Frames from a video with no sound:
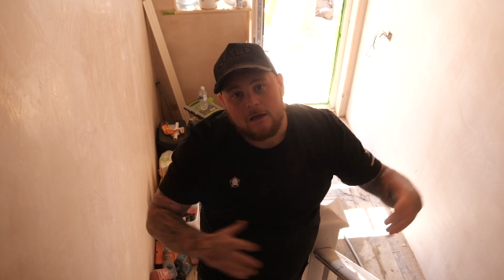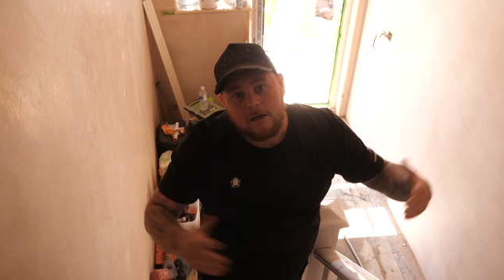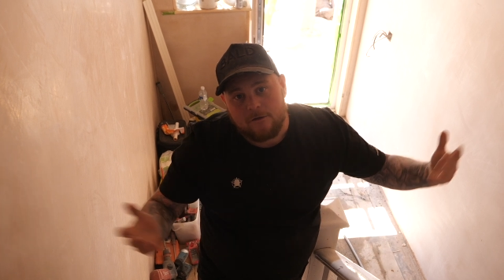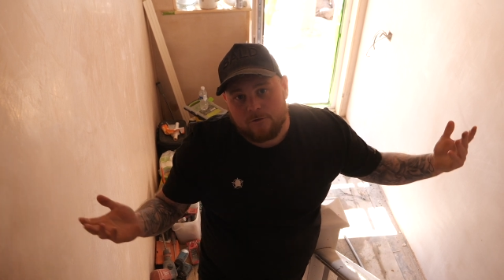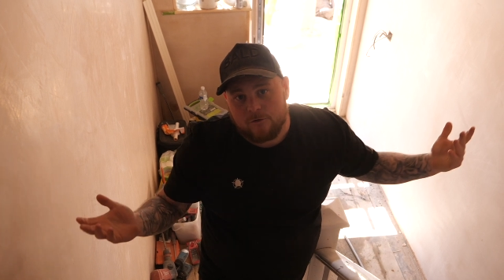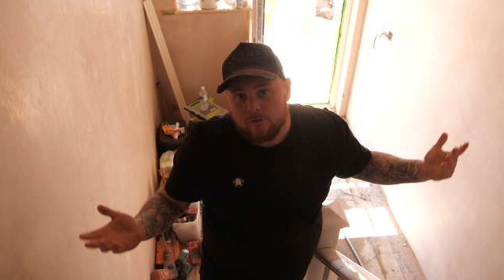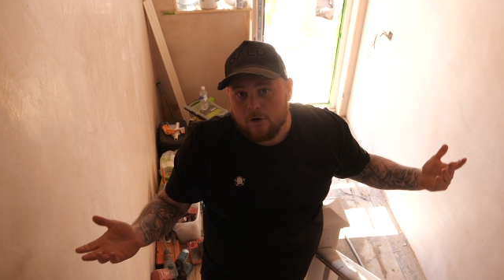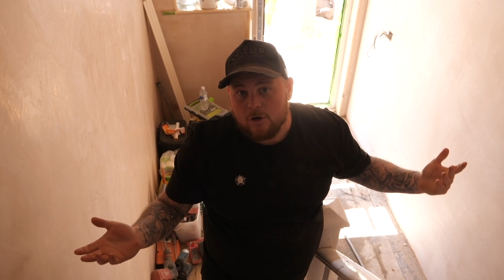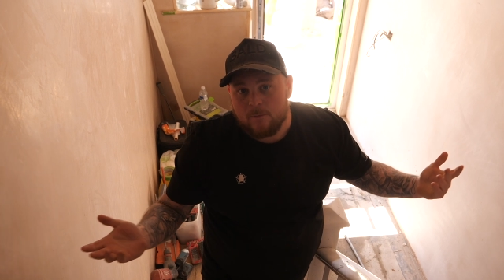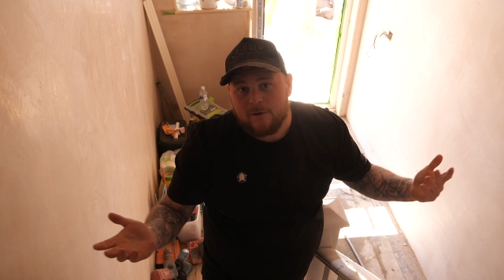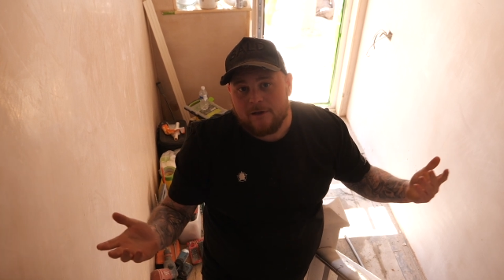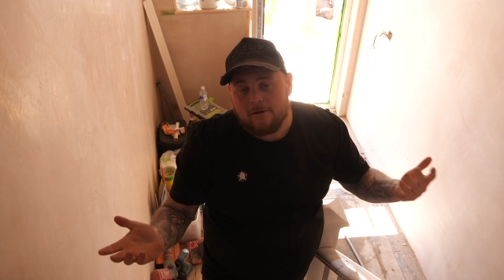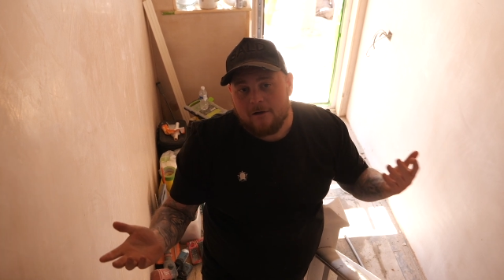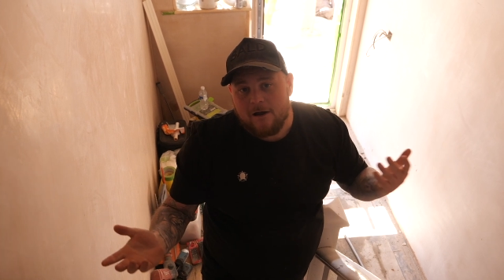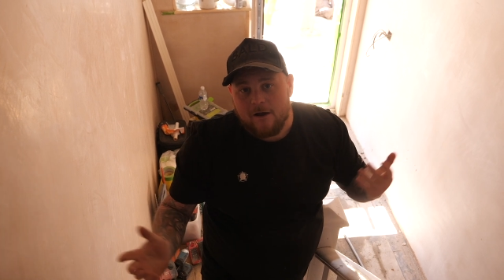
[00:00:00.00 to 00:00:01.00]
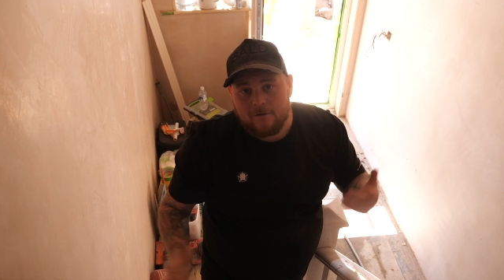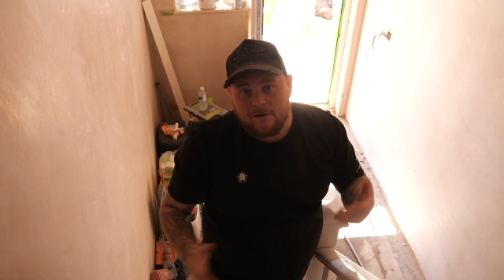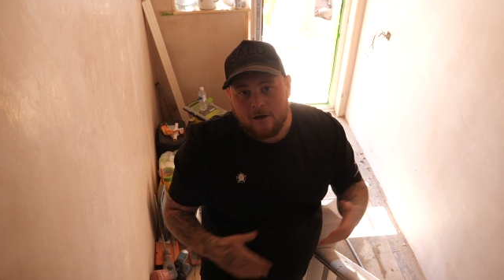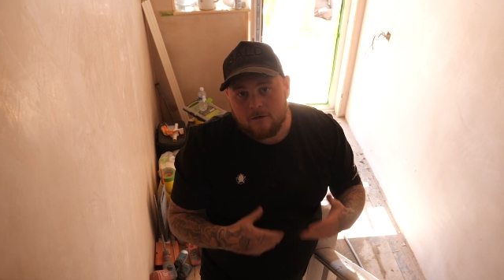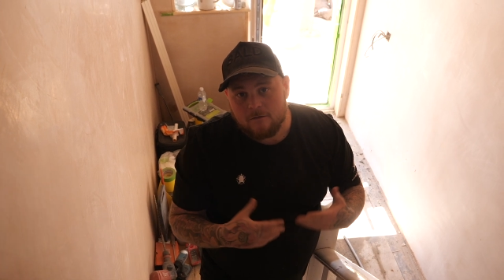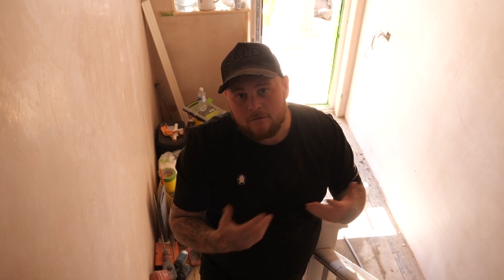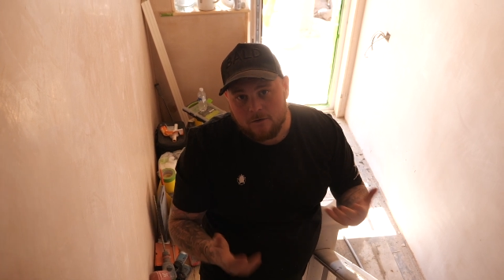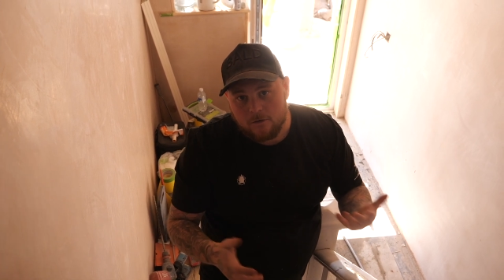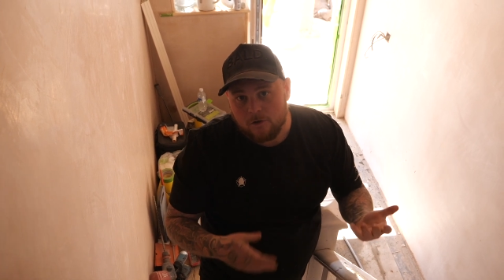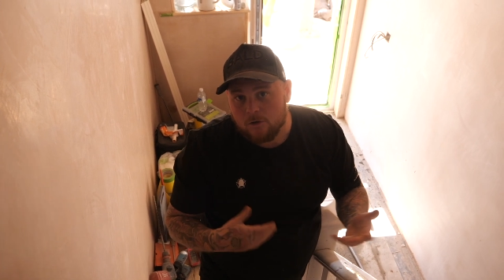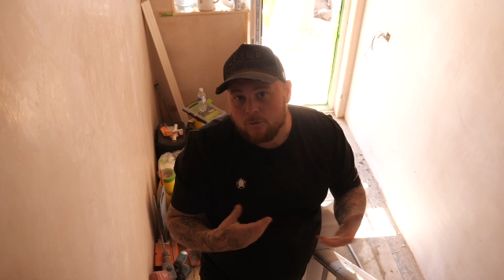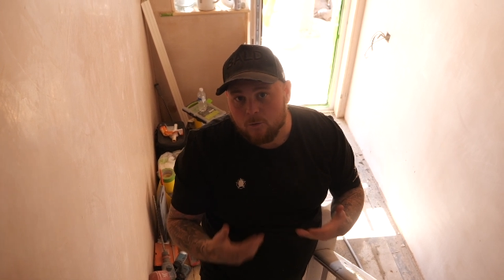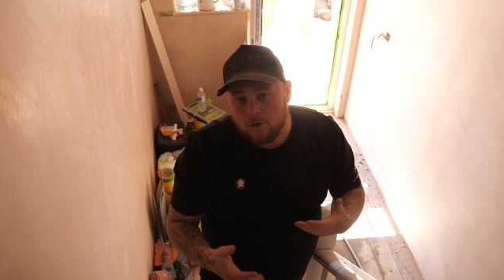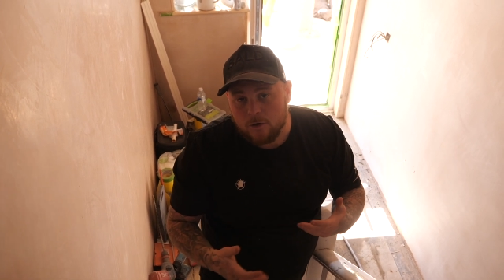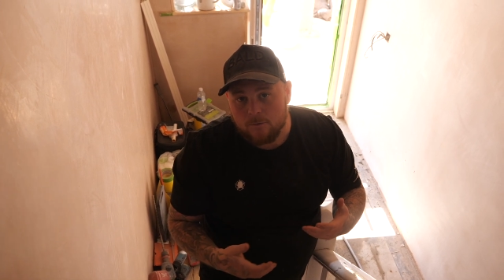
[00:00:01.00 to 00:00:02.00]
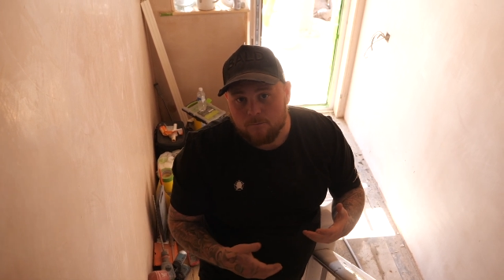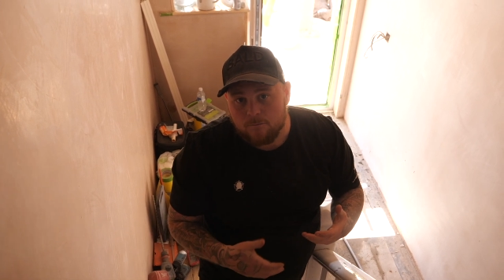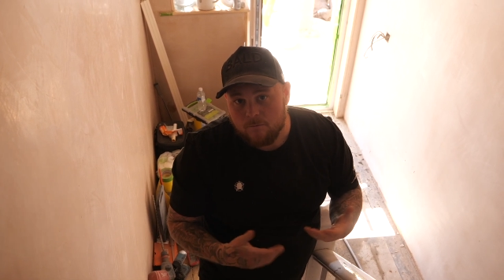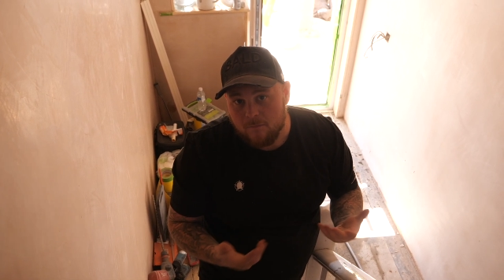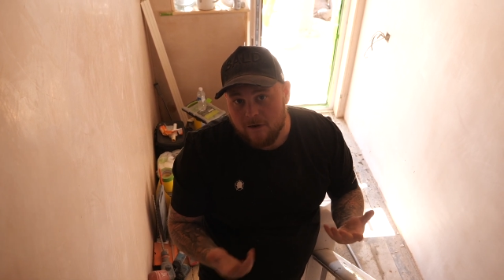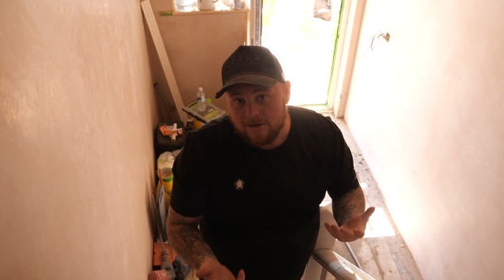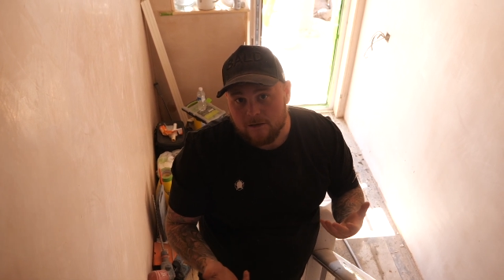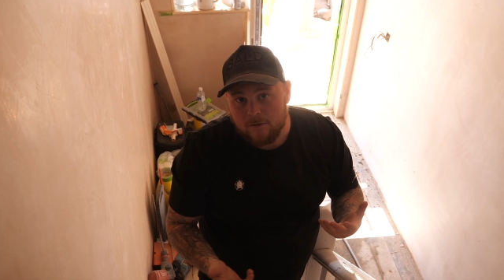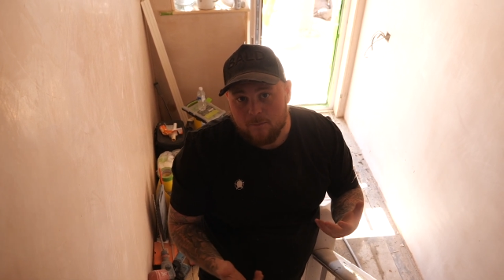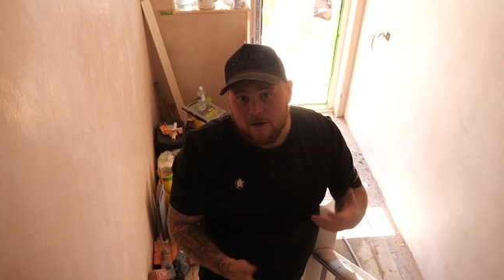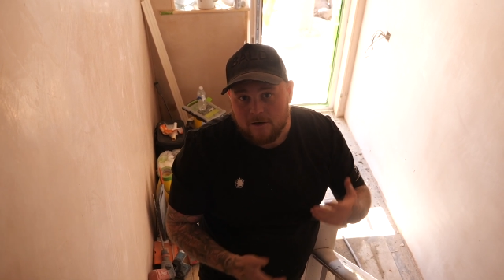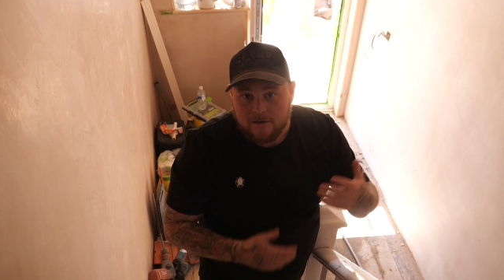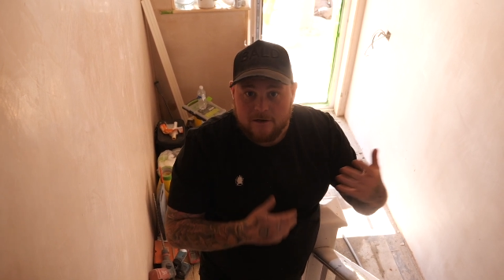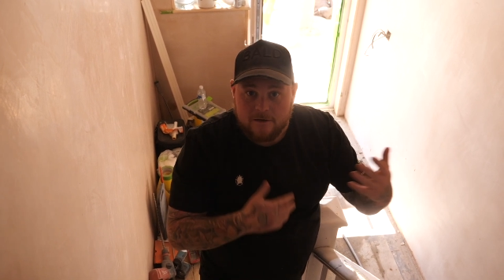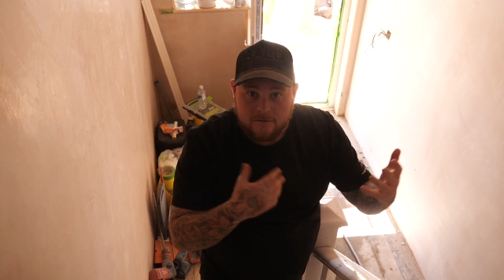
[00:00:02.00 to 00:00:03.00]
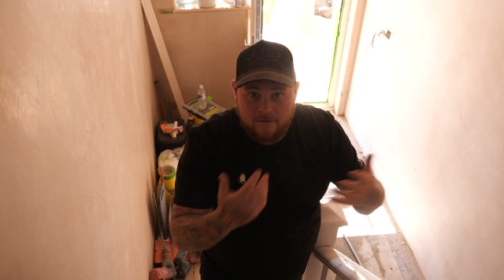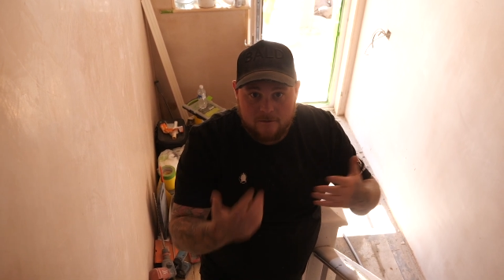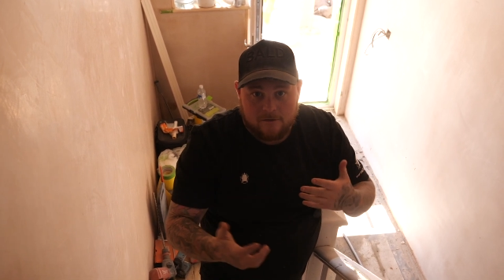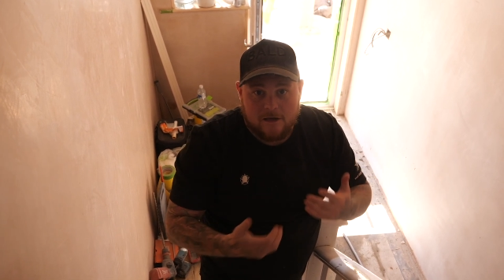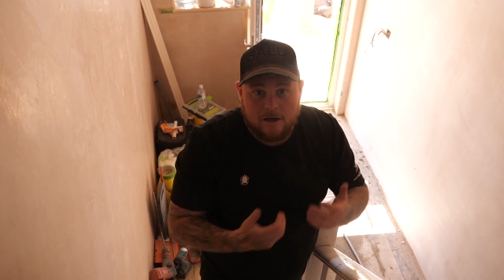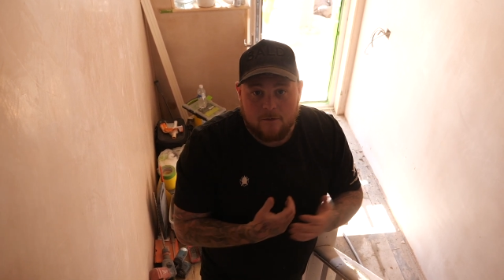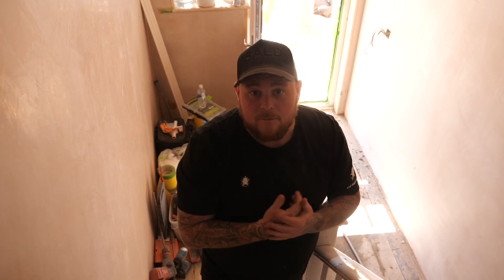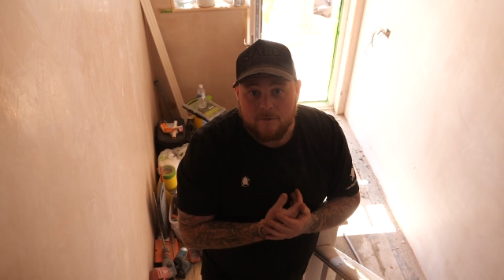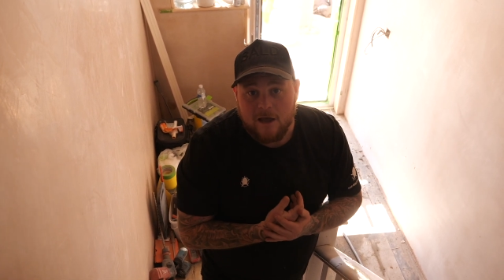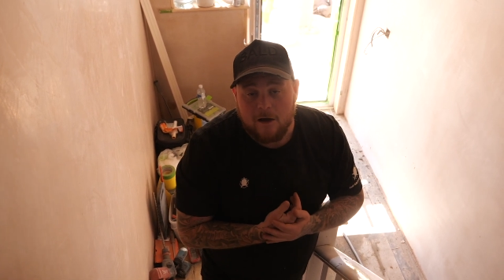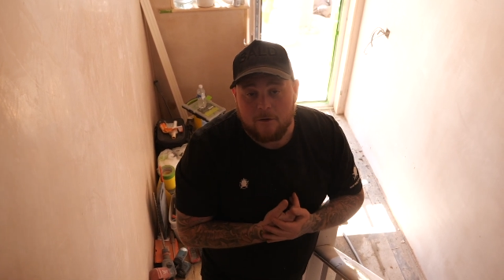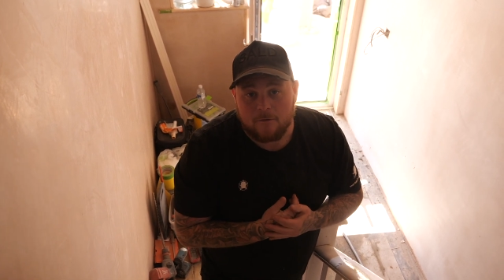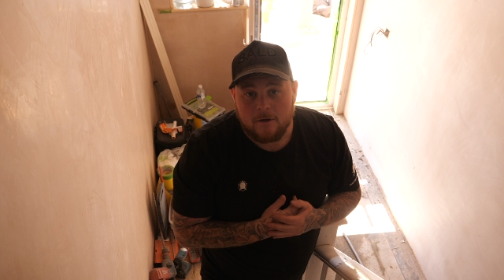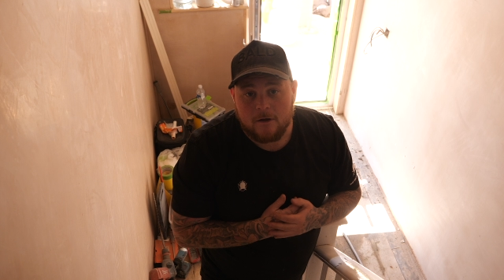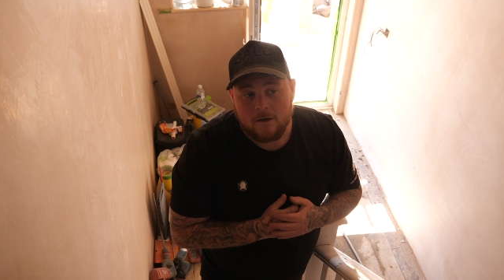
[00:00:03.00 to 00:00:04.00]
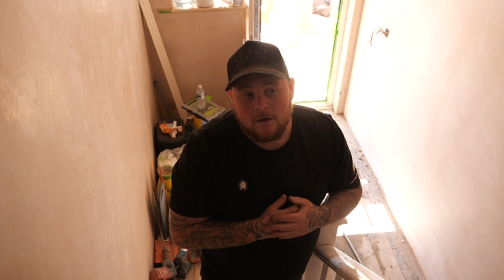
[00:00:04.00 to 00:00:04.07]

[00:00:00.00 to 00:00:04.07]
If you're doing a bigger area, you're going to want to make your buckets, get them down.